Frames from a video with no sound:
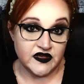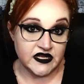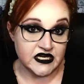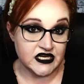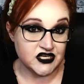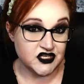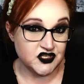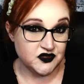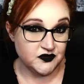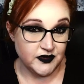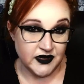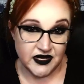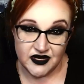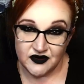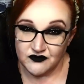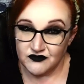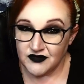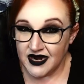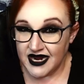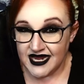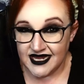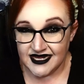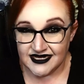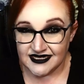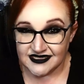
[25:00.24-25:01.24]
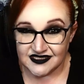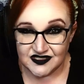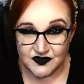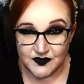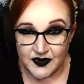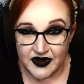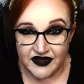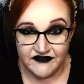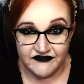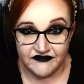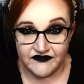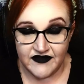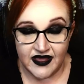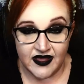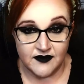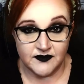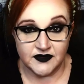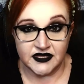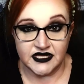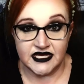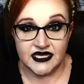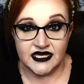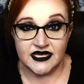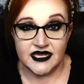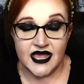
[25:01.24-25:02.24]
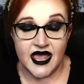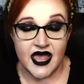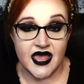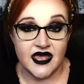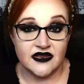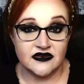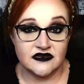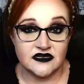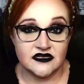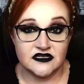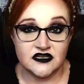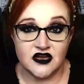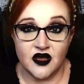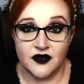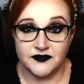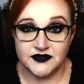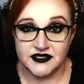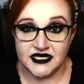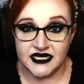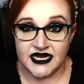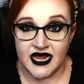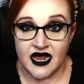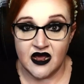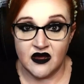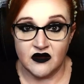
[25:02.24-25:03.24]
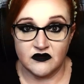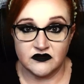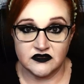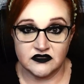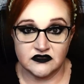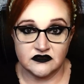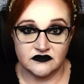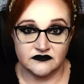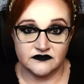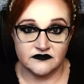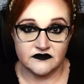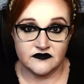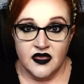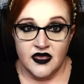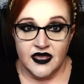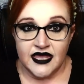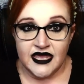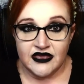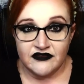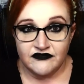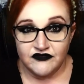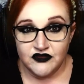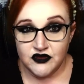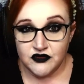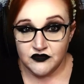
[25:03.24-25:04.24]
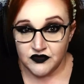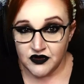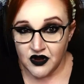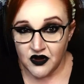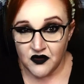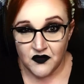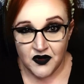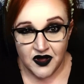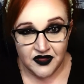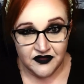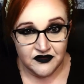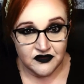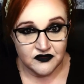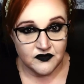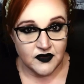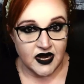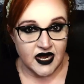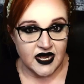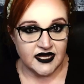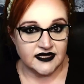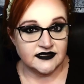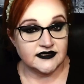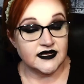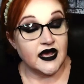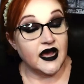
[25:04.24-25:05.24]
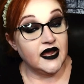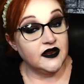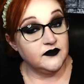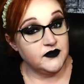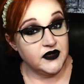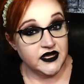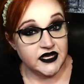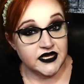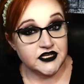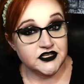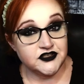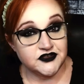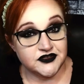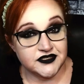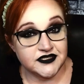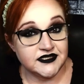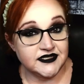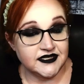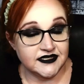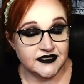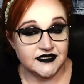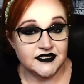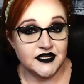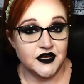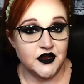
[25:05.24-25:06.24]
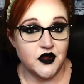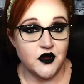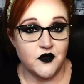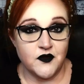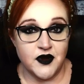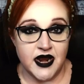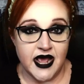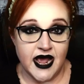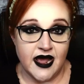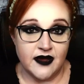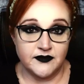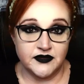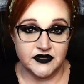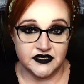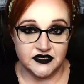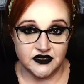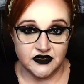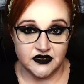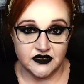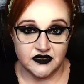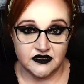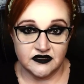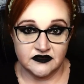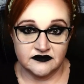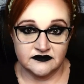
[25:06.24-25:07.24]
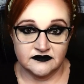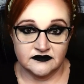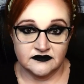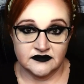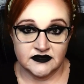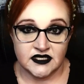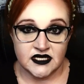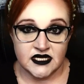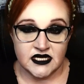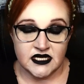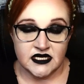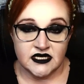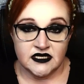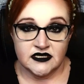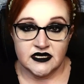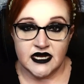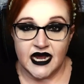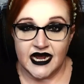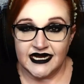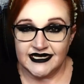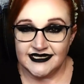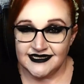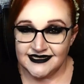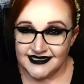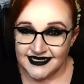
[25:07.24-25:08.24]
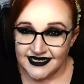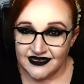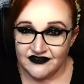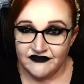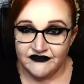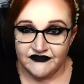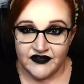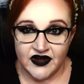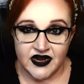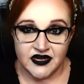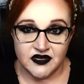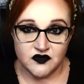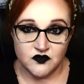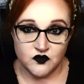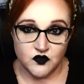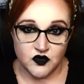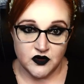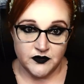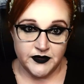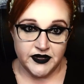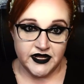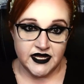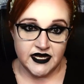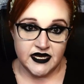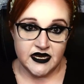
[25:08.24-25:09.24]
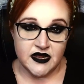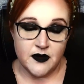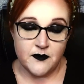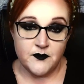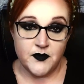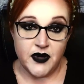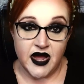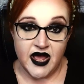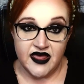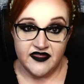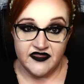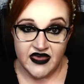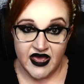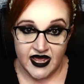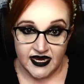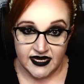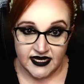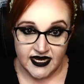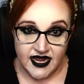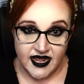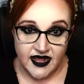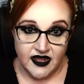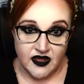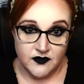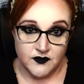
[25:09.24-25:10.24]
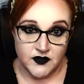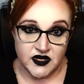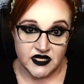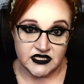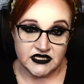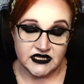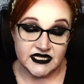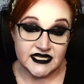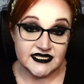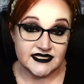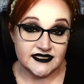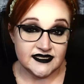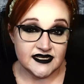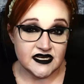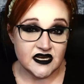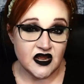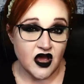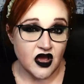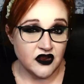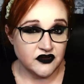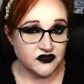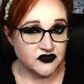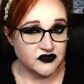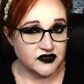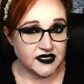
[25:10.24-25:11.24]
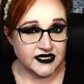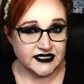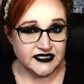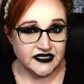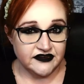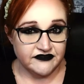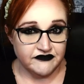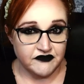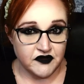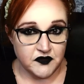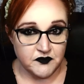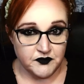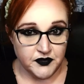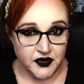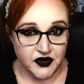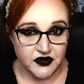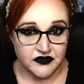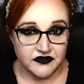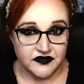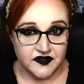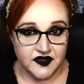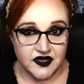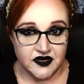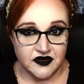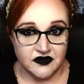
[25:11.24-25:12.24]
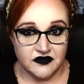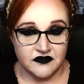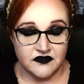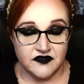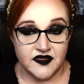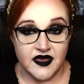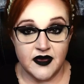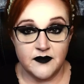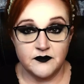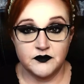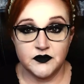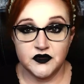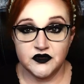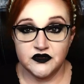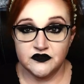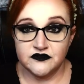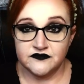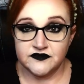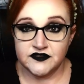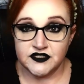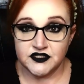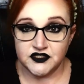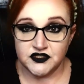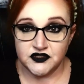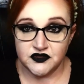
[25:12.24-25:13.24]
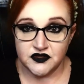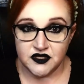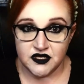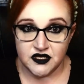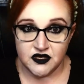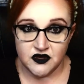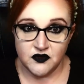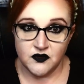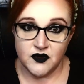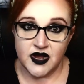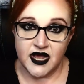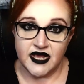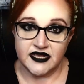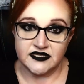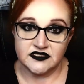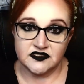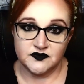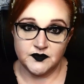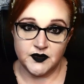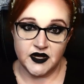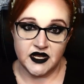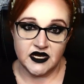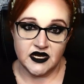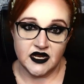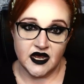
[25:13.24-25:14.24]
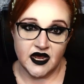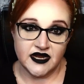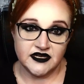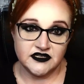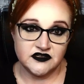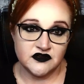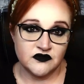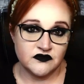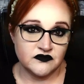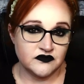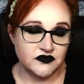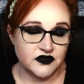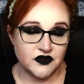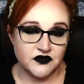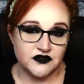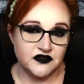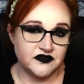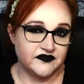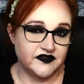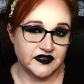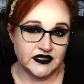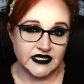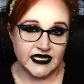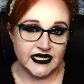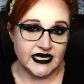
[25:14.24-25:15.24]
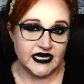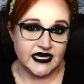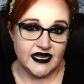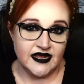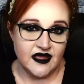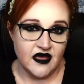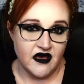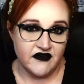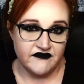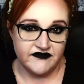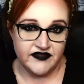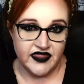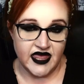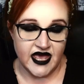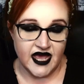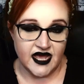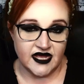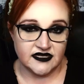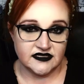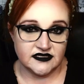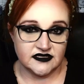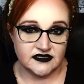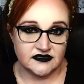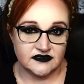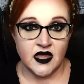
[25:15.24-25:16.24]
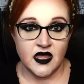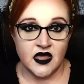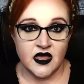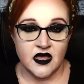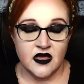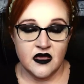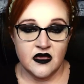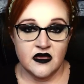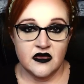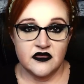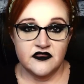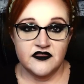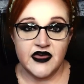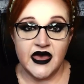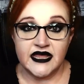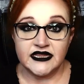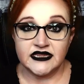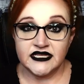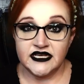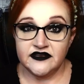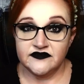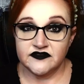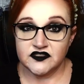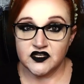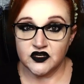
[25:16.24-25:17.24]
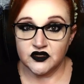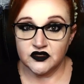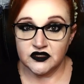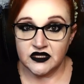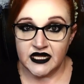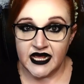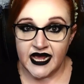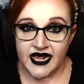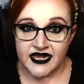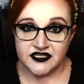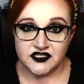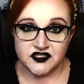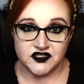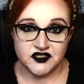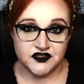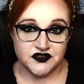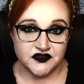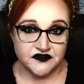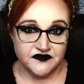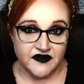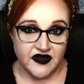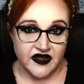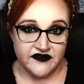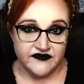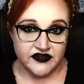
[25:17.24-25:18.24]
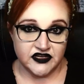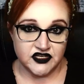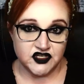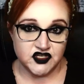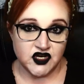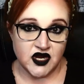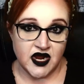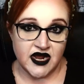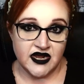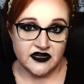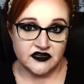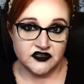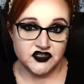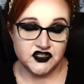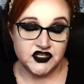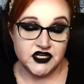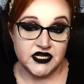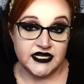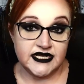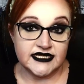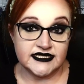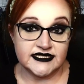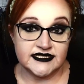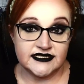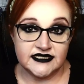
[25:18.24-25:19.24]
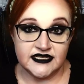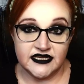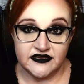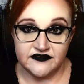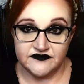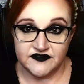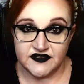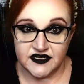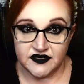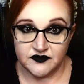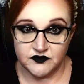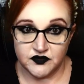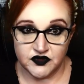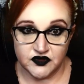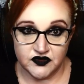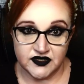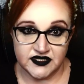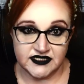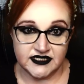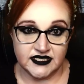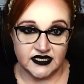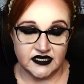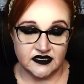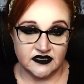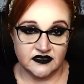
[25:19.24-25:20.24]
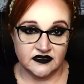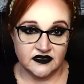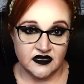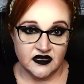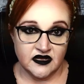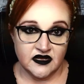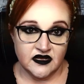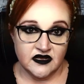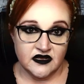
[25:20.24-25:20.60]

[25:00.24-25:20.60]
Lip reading: finished being raised by family and adopted out. If you know otherwise, I'd be interested to know what happened to her. I did find a woman by that name listed under a different birth year that moved to the US, but I don't know the validity of that. That leaves her last surviving child she conceived in prison.